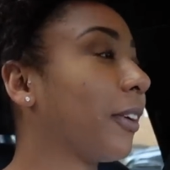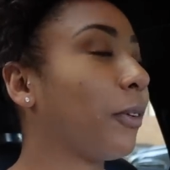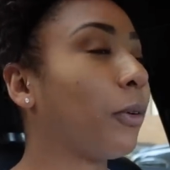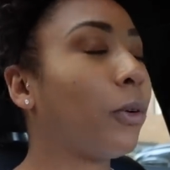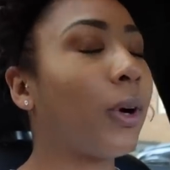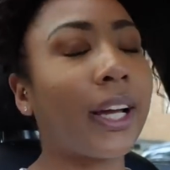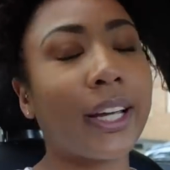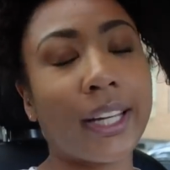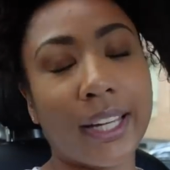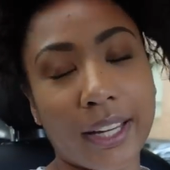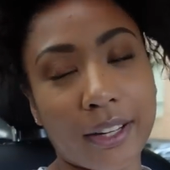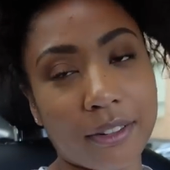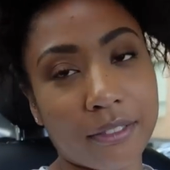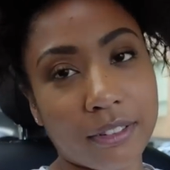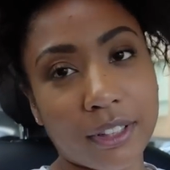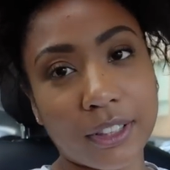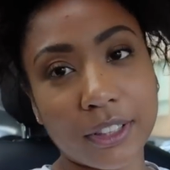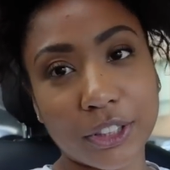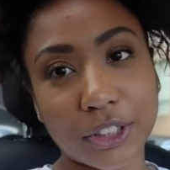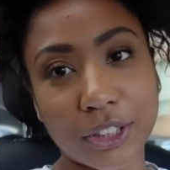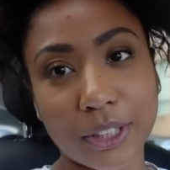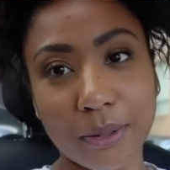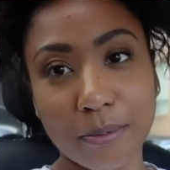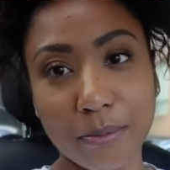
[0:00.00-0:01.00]
Well, I can't
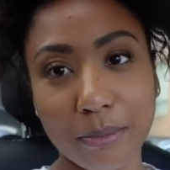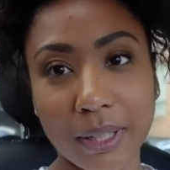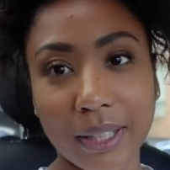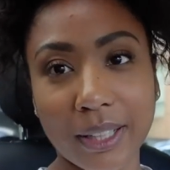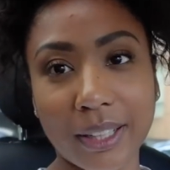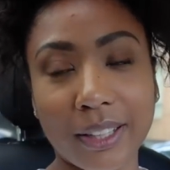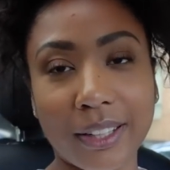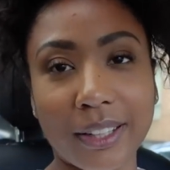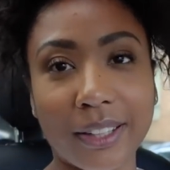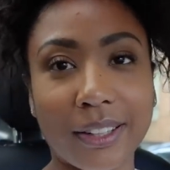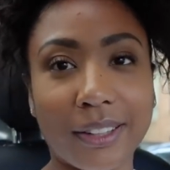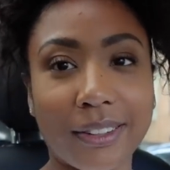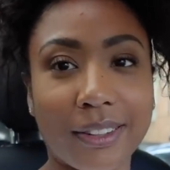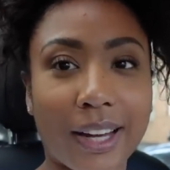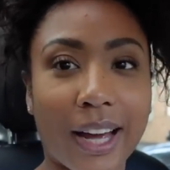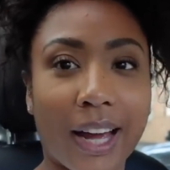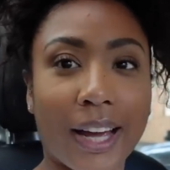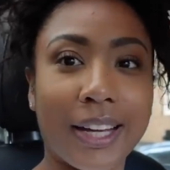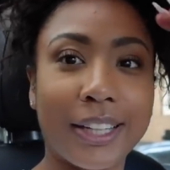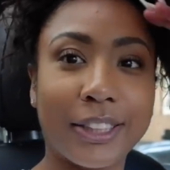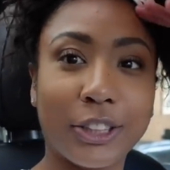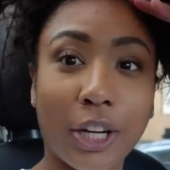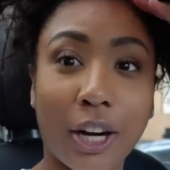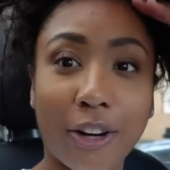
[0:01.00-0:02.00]
function, but
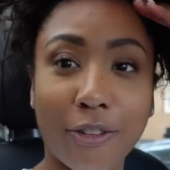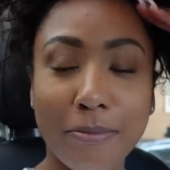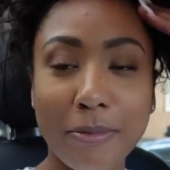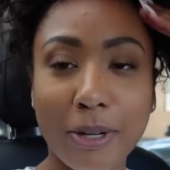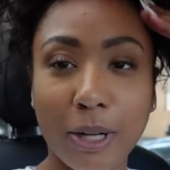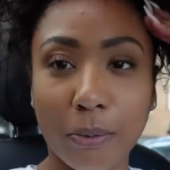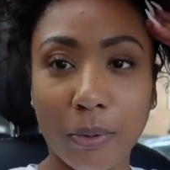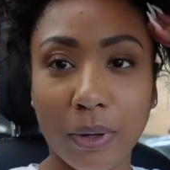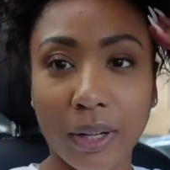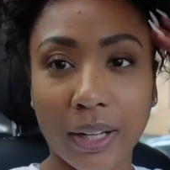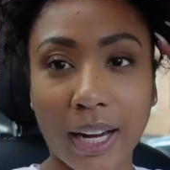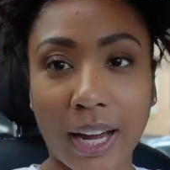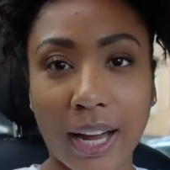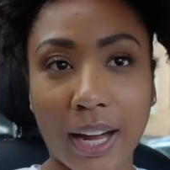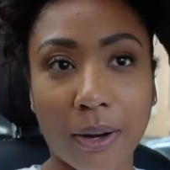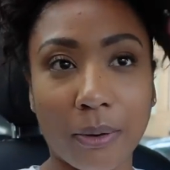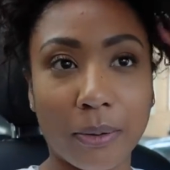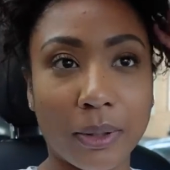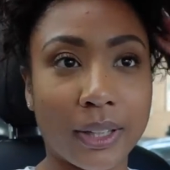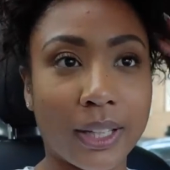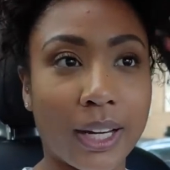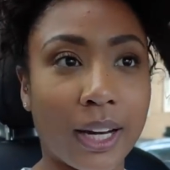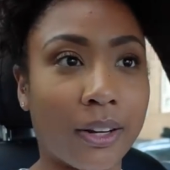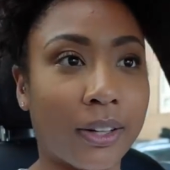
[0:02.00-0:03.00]
it's hard for me to work out
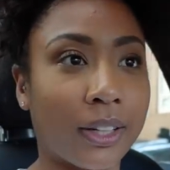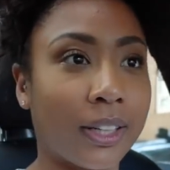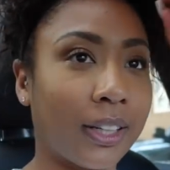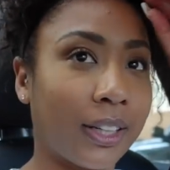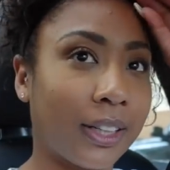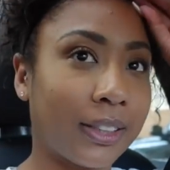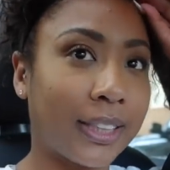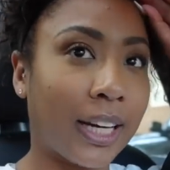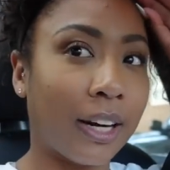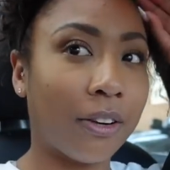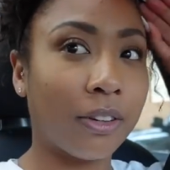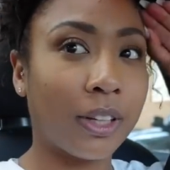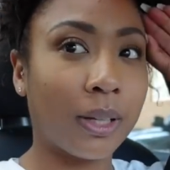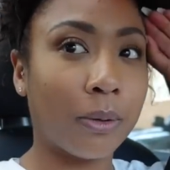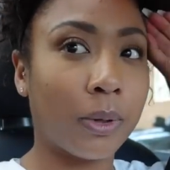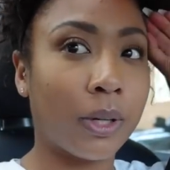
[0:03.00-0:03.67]
without it because I really